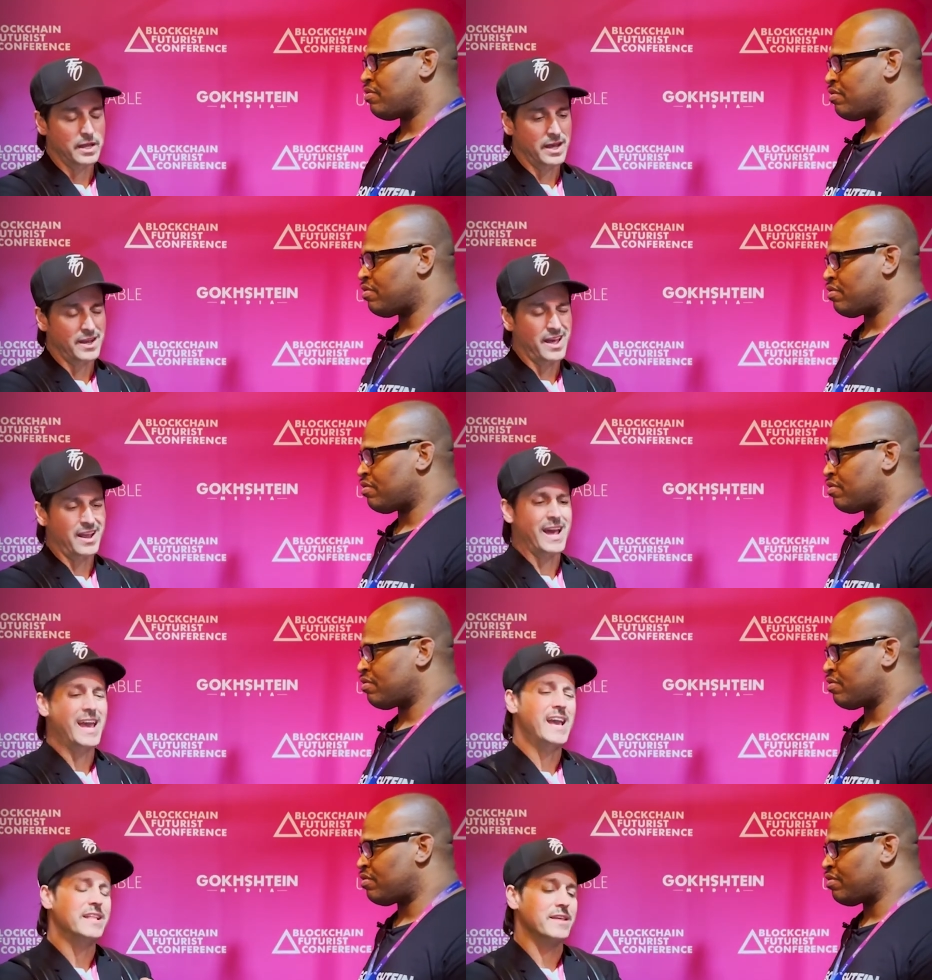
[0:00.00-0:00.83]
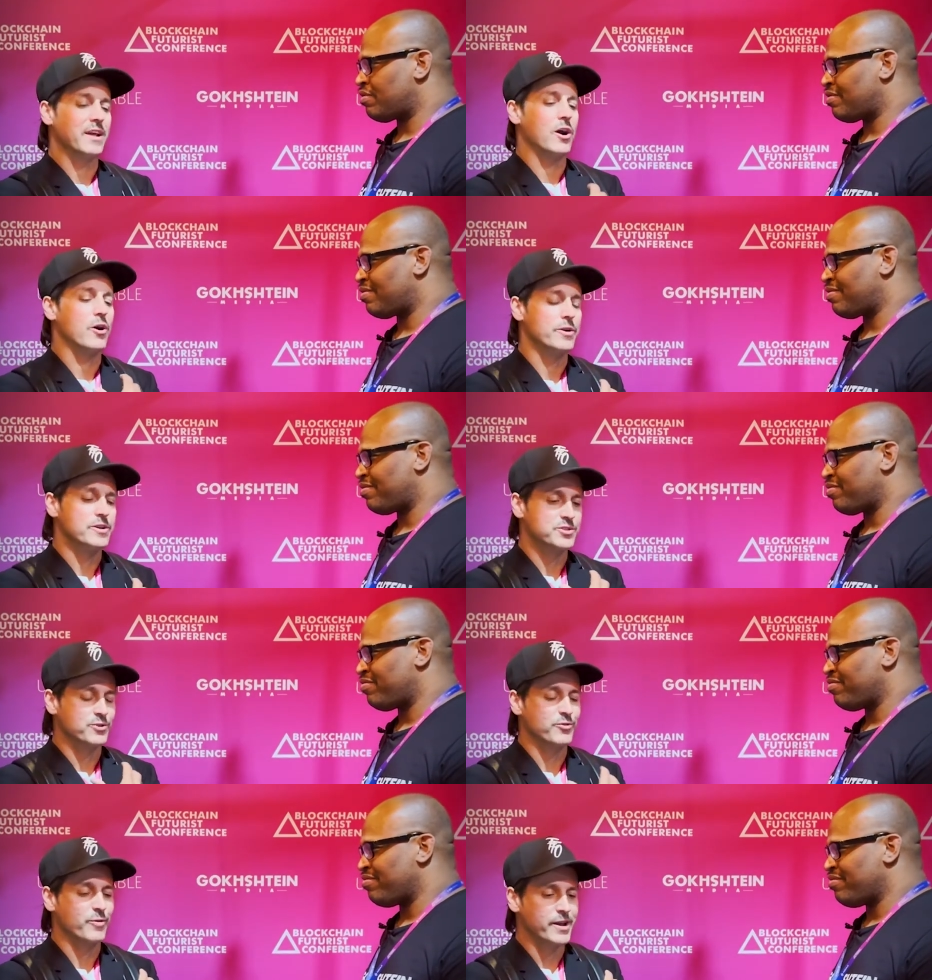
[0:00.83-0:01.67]
Speaker 1: and, and I hate that artists
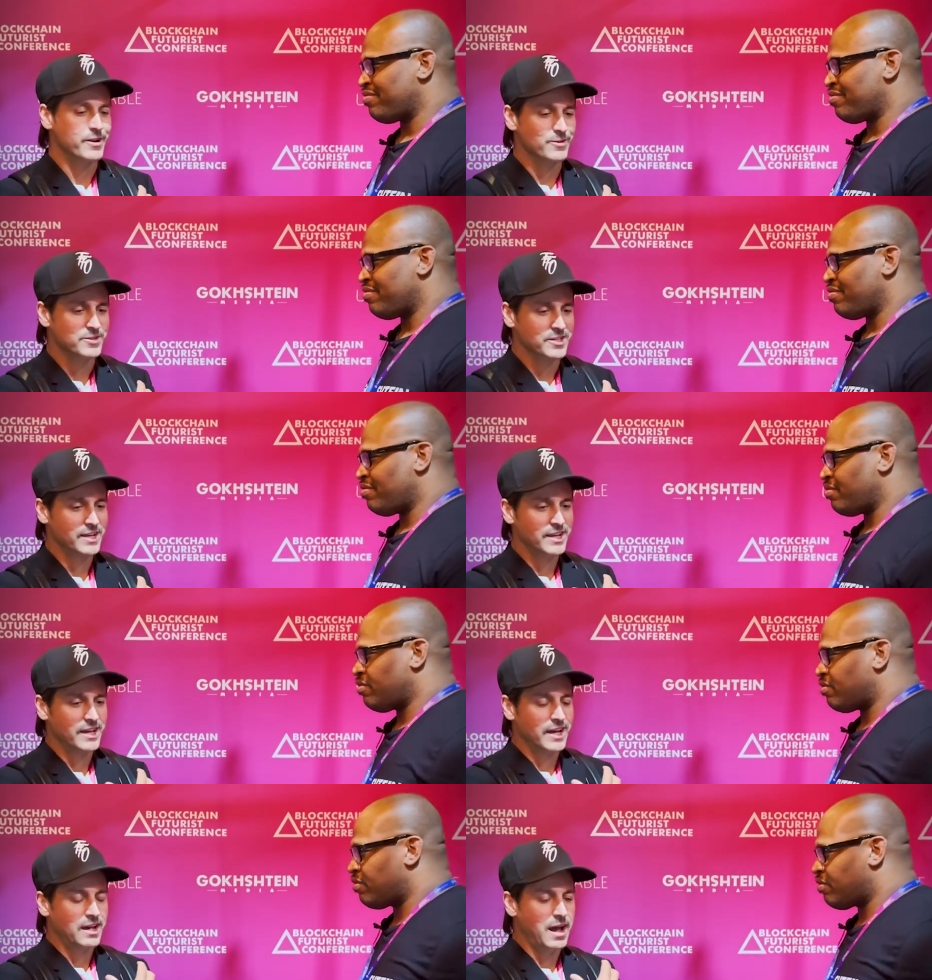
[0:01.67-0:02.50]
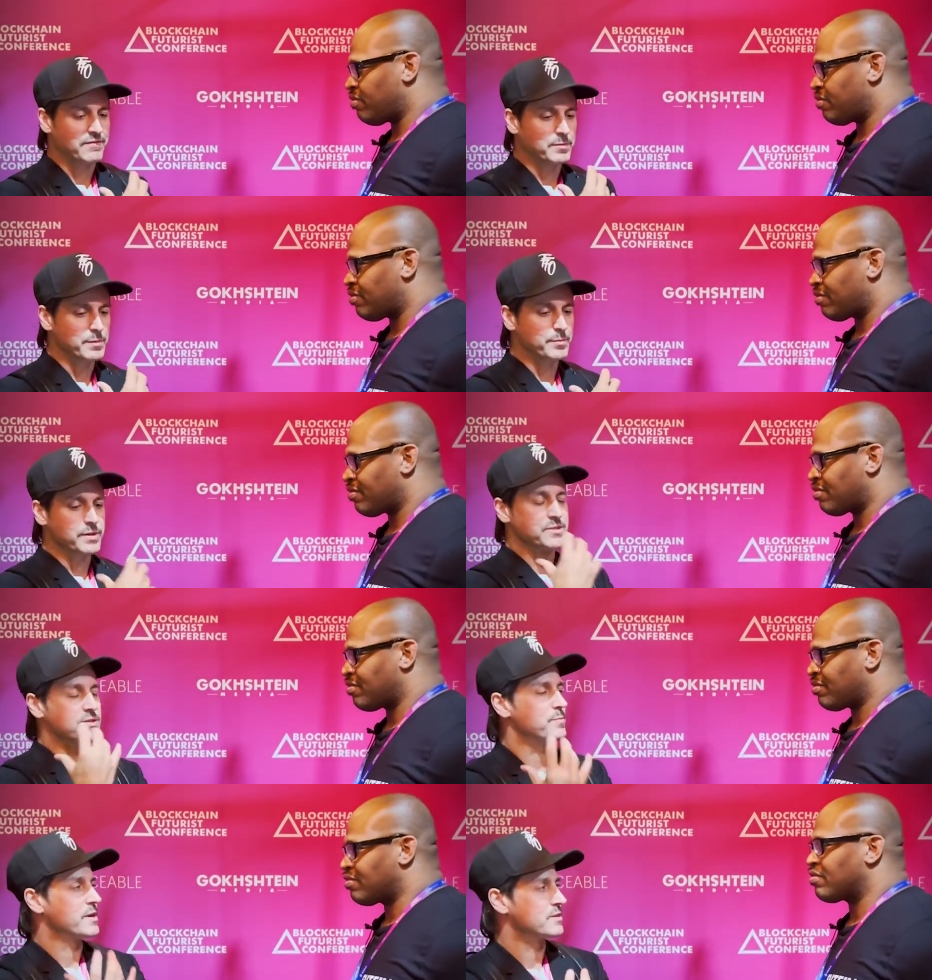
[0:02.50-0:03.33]
or creators have to be
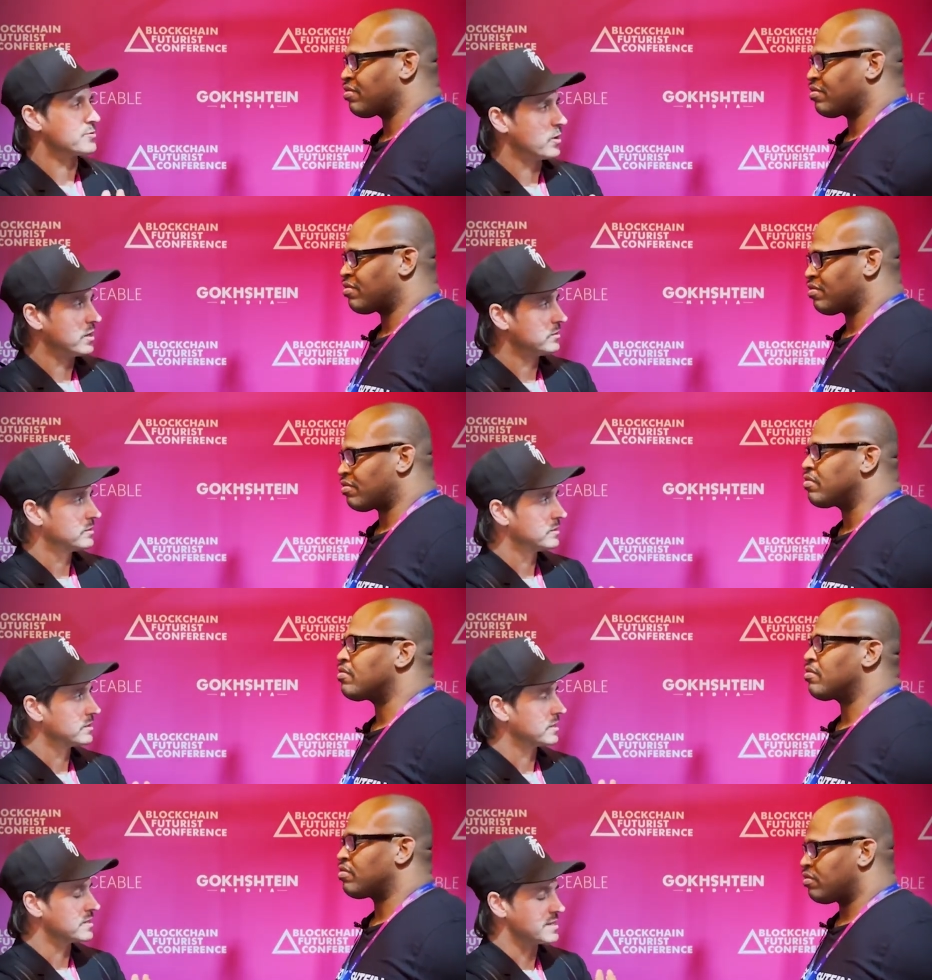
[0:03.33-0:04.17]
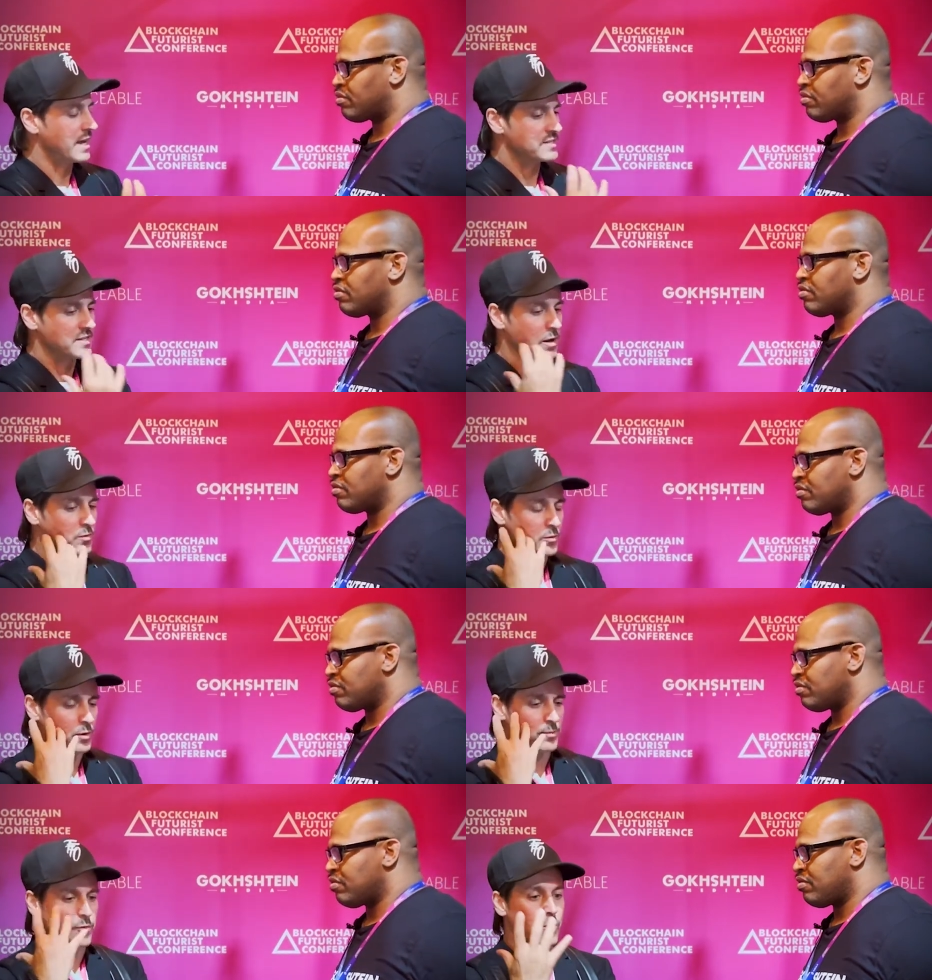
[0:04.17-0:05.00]
businessmen as well, because that's not what
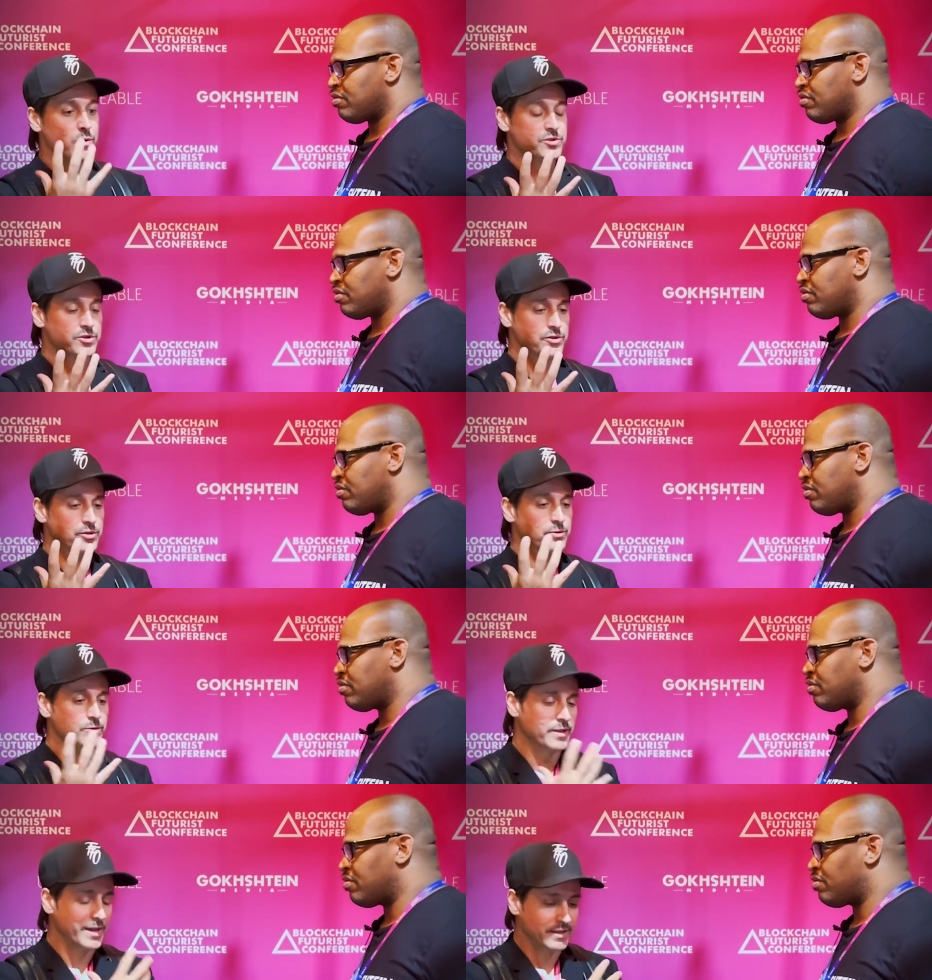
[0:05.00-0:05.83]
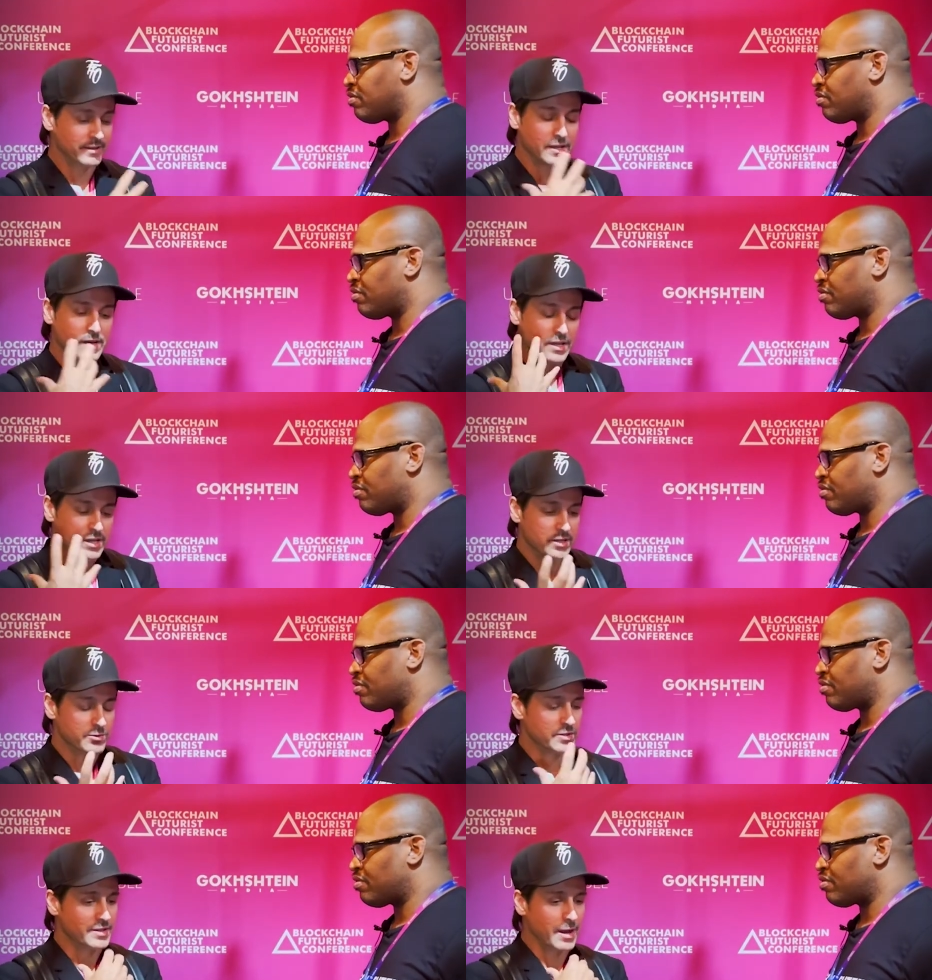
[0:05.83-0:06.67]
we're born to do, that
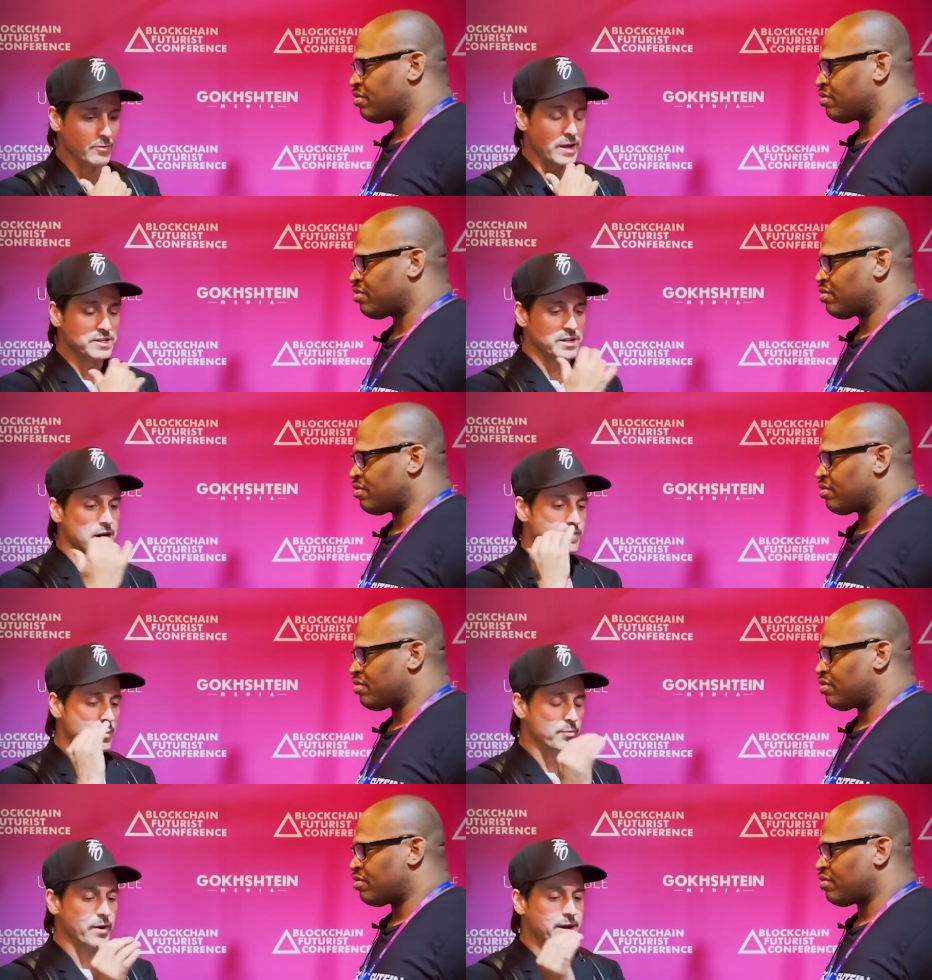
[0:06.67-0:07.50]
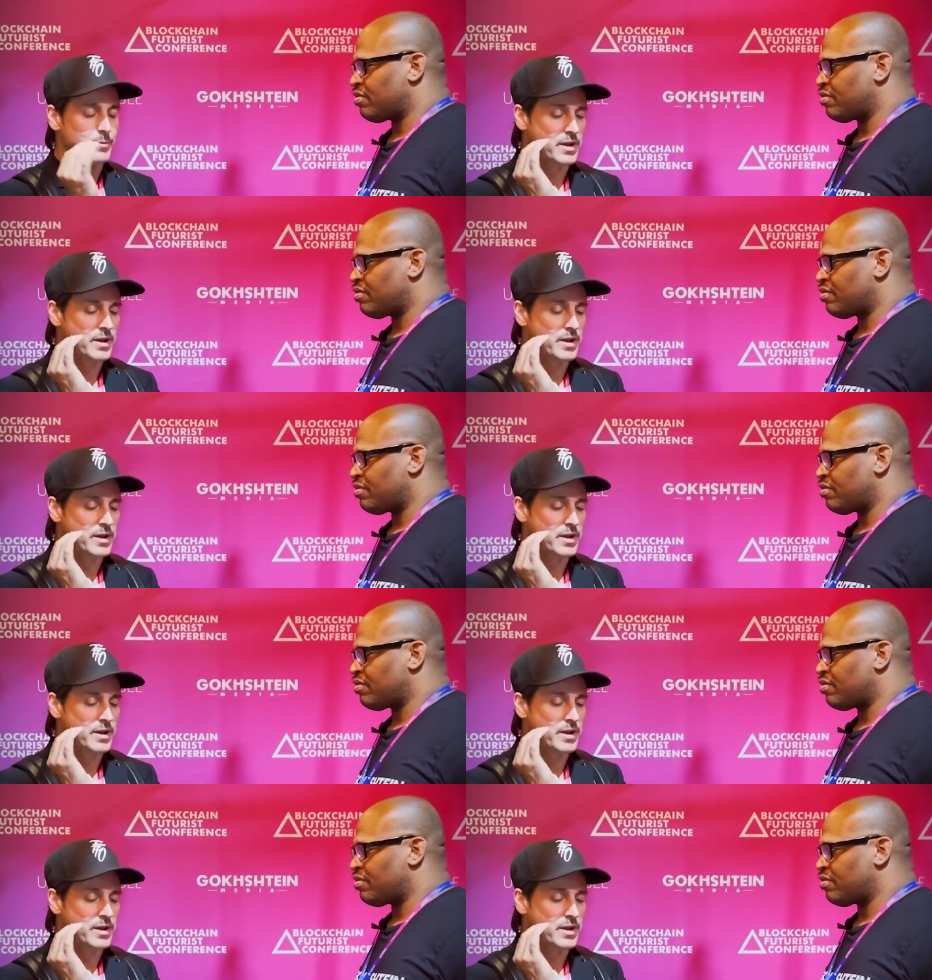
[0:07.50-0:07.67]
using that right side of our brain.